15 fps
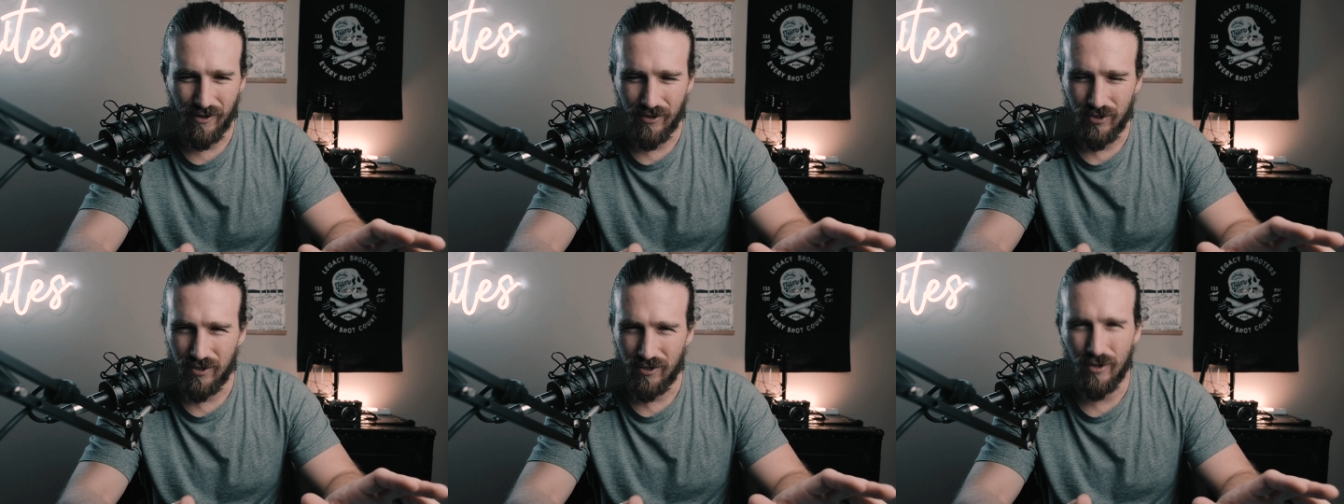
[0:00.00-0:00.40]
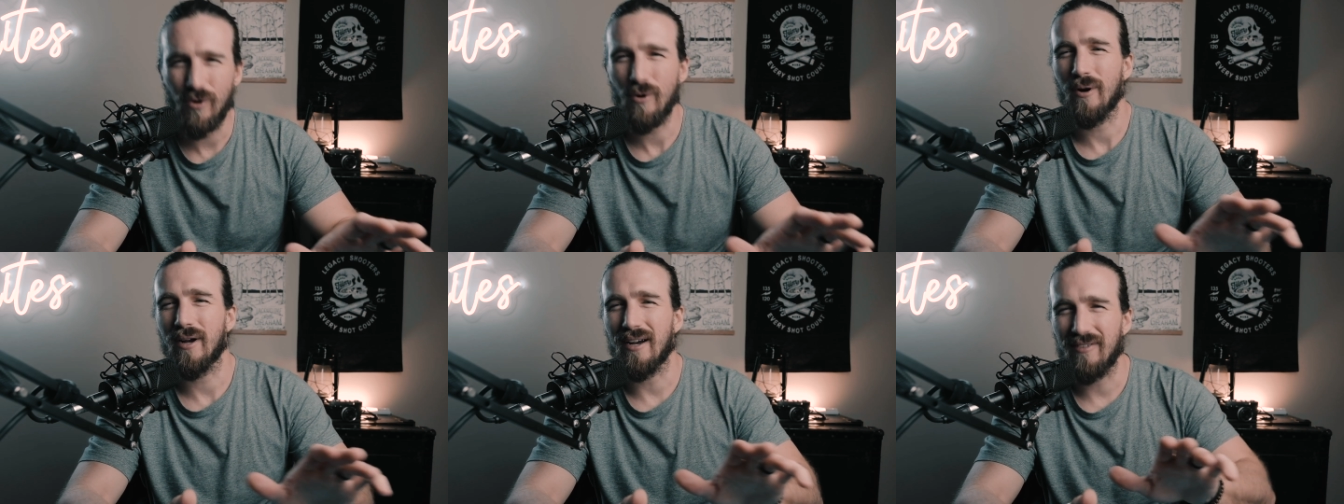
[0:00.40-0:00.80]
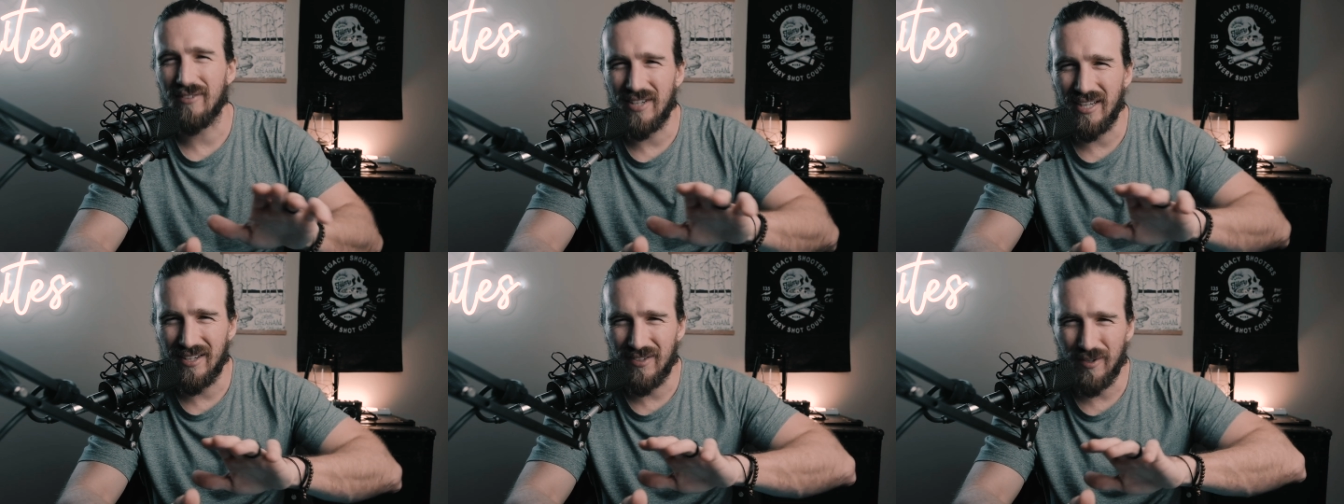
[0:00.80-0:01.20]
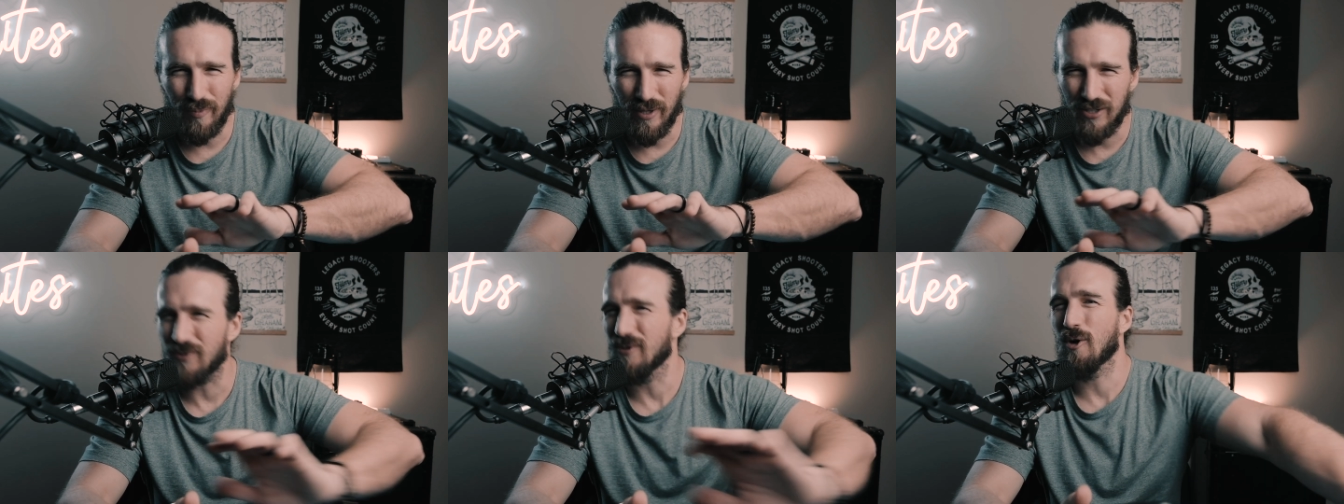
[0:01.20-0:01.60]
New York I see is the
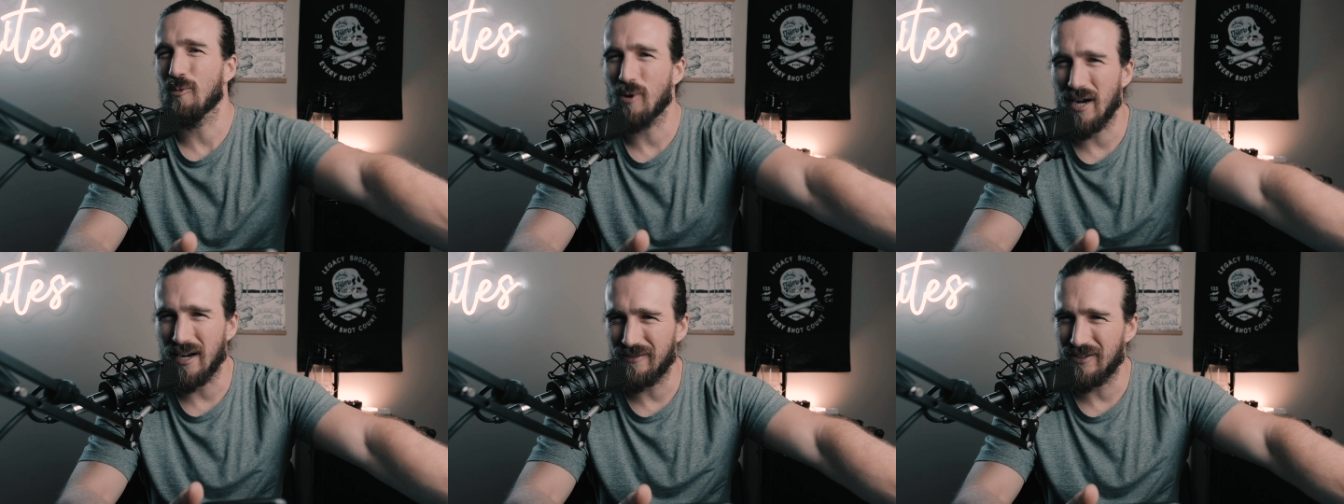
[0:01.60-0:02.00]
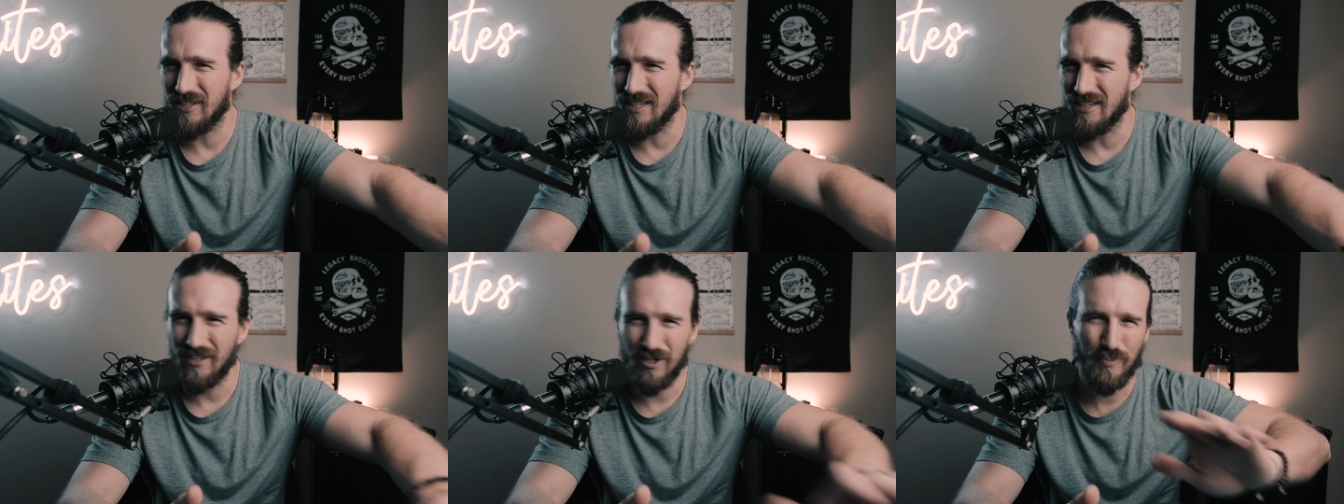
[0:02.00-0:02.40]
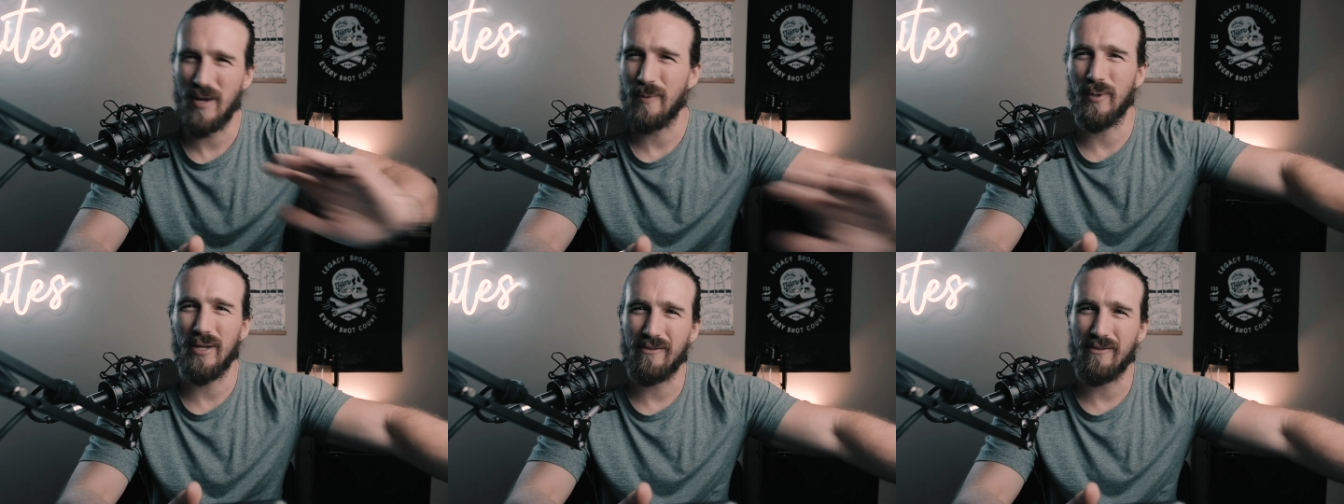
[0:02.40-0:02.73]
place with no privacy. There's people